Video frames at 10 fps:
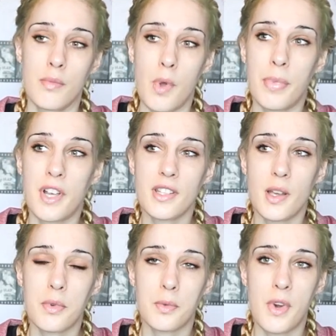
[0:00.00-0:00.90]
But because I
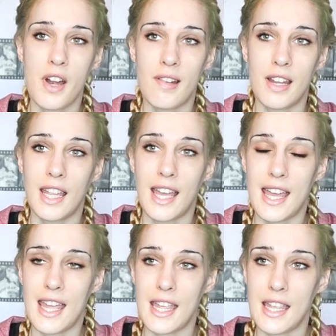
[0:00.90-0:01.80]
was wearing
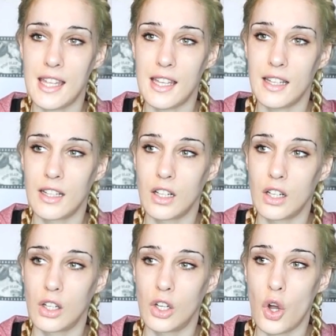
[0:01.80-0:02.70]
a
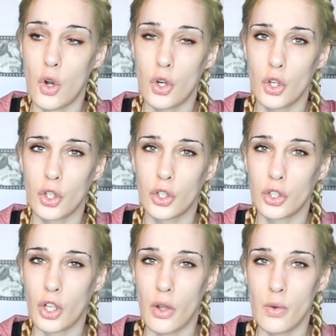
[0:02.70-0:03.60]
long
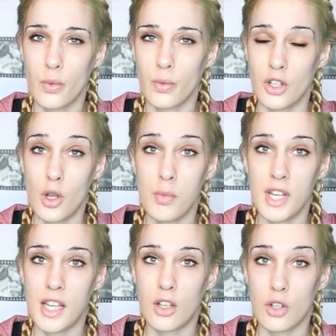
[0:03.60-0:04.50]
coat,
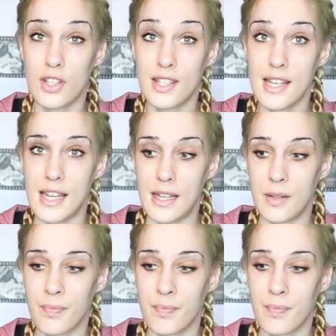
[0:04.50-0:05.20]
nobody could see.